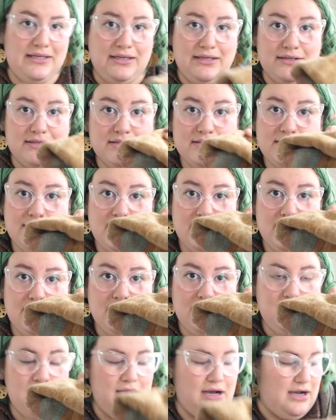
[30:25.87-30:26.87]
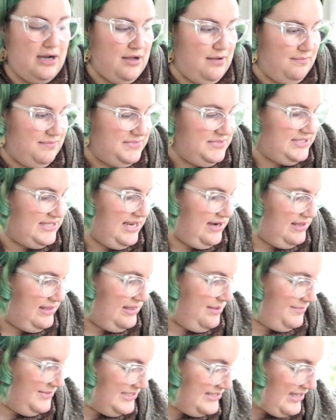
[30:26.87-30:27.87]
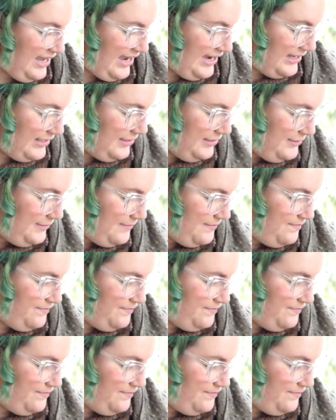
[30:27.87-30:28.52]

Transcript: these, setting them aside